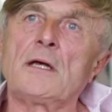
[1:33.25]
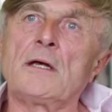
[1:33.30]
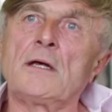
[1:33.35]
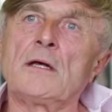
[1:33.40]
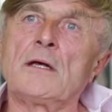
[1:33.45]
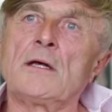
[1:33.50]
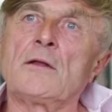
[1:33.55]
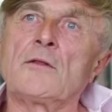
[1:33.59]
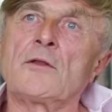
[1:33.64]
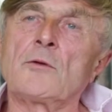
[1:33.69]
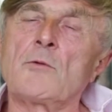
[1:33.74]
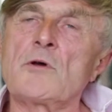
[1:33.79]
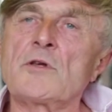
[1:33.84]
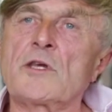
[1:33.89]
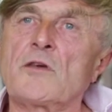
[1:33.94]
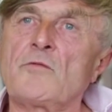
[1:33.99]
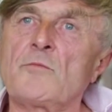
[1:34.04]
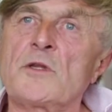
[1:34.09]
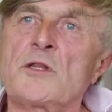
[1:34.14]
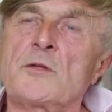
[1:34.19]
They
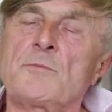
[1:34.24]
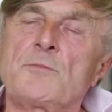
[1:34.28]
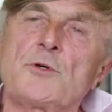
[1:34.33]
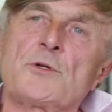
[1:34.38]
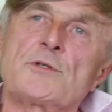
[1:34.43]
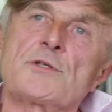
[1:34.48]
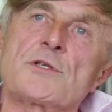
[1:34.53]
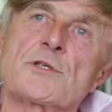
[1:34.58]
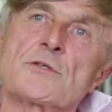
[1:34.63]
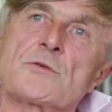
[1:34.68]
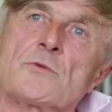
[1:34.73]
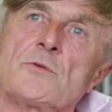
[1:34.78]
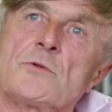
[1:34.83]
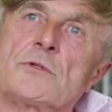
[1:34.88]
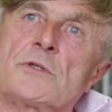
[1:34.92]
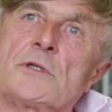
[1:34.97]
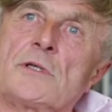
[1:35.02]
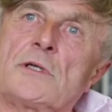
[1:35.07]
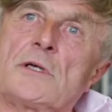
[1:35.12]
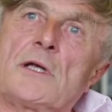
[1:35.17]
won't give me the purchase
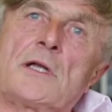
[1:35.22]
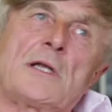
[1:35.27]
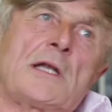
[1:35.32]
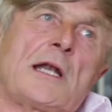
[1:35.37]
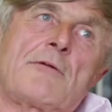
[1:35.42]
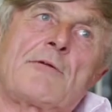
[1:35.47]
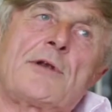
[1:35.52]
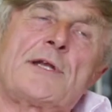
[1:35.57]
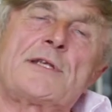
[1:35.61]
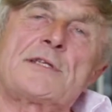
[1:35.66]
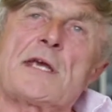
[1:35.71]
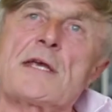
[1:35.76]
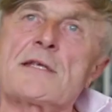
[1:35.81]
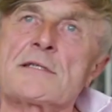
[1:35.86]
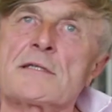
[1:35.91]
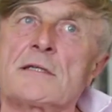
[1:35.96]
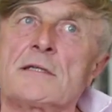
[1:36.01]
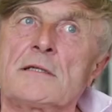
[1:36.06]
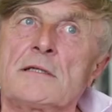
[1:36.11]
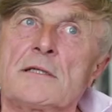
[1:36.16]
order. And Larry
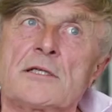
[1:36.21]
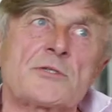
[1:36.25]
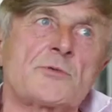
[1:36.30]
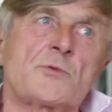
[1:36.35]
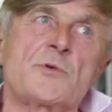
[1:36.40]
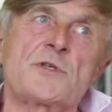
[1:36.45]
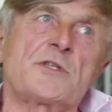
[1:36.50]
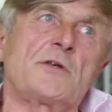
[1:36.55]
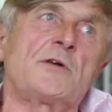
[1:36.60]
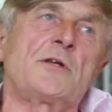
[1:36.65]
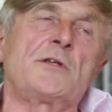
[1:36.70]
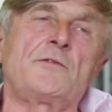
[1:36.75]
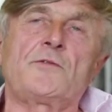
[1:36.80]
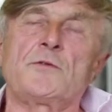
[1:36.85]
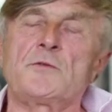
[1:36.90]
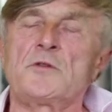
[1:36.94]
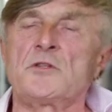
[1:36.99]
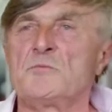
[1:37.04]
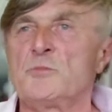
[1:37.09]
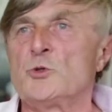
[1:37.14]
Tesler has
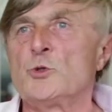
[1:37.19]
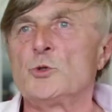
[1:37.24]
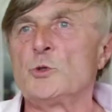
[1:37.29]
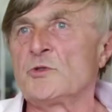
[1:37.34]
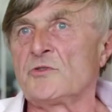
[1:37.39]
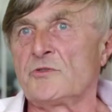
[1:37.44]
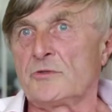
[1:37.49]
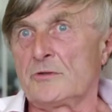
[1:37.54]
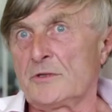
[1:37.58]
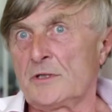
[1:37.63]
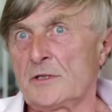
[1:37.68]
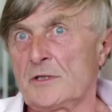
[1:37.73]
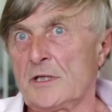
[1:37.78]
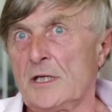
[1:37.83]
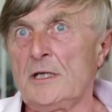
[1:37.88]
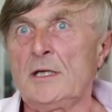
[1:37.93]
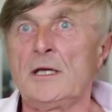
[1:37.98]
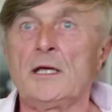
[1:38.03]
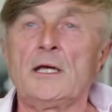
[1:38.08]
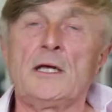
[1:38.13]
resigned from the board.
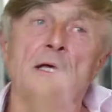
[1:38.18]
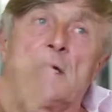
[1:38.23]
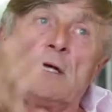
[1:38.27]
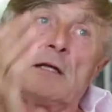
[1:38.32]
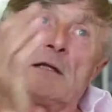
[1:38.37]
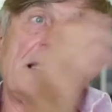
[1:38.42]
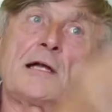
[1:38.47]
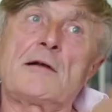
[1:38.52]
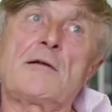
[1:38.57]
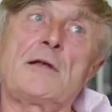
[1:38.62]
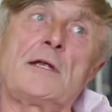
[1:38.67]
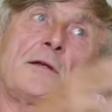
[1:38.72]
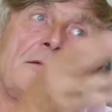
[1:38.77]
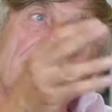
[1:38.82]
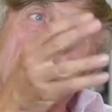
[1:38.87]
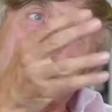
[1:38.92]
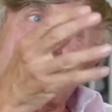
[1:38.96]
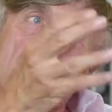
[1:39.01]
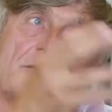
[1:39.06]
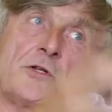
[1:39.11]
Okay,
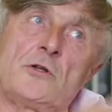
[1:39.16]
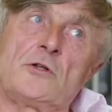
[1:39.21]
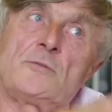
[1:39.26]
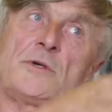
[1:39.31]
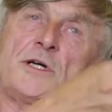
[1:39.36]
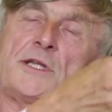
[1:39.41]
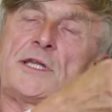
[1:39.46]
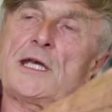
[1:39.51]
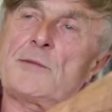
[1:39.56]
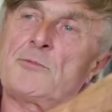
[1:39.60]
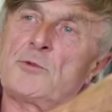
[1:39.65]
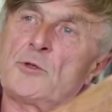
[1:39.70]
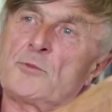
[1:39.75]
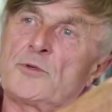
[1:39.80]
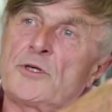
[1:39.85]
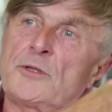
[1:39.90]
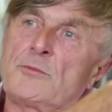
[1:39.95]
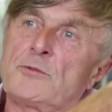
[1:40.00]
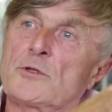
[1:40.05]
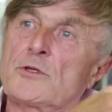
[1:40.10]
Larry was told by the
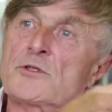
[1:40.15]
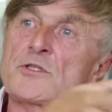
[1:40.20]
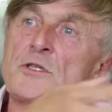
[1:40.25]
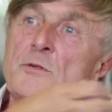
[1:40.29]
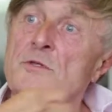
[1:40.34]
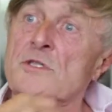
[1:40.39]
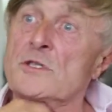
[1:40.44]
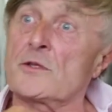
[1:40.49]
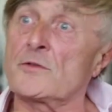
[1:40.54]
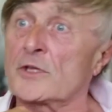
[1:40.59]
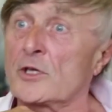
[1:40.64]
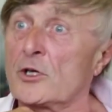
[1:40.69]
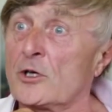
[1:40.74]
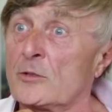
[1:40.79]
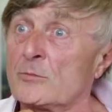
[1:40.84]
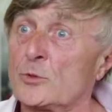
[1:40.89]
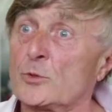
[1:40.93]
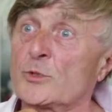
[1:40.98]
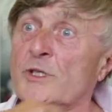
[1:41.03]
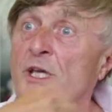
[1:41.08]
Apple people, because he was on the
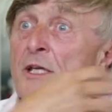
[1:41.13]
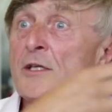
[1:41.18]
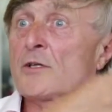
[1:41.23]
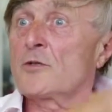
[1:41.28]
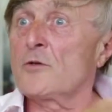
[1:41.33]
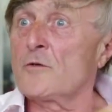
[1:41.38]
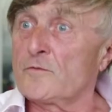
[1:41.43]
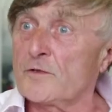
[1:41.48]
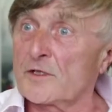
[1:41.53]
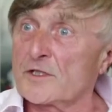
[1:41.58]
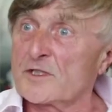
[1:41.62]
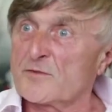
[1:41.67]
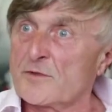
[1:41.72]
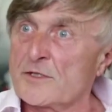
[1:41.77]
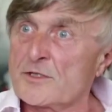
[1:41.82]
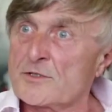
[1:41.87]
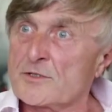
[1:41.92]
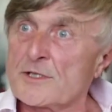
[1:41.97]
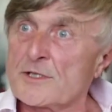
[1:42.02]
ARM board, he had a conflict of